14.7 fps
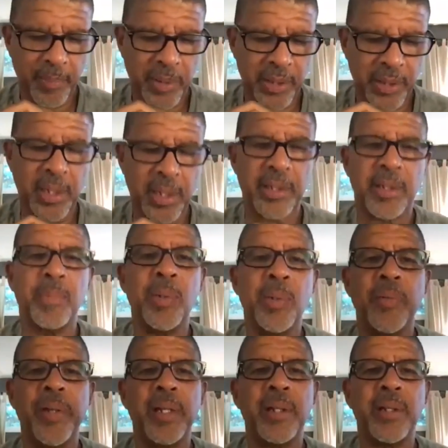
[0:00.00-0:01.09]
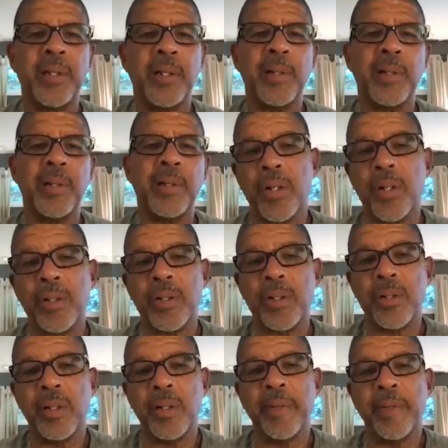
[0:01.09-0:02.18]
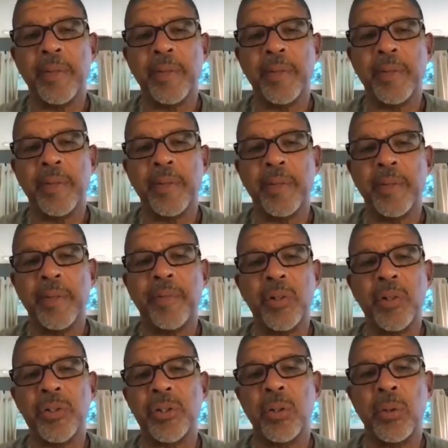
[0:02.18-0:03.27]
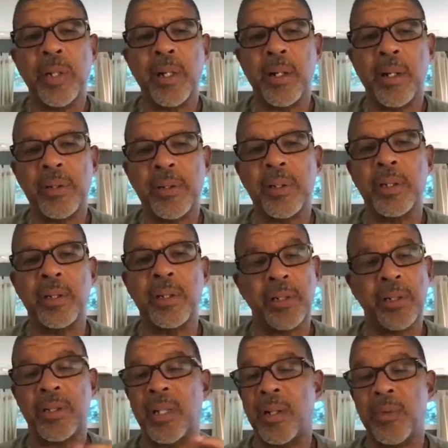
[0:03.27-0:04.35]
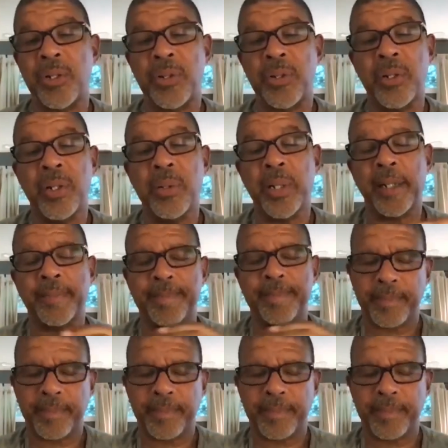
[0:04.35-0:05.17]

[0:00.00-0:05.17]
discuss a movie in terms of story structure if you're a story artist, to just to know what you're doing.